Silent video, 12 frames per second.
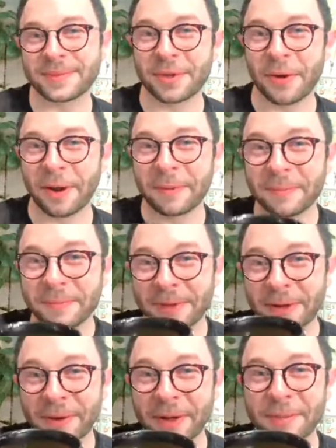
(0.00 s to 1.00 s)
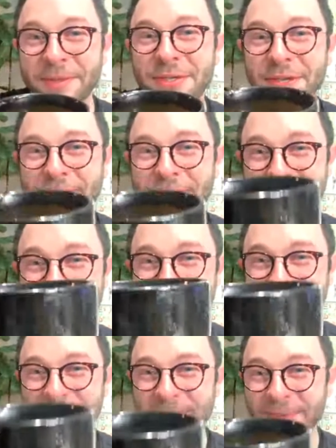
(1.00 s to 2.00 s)
Sorry. Here we go. Cheers.
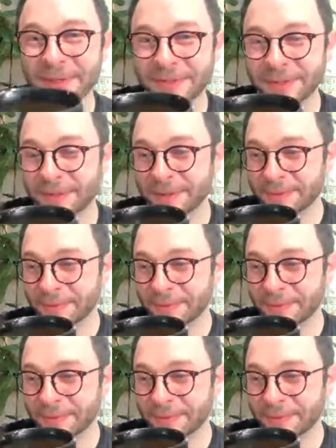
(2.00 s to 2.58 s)
Yes.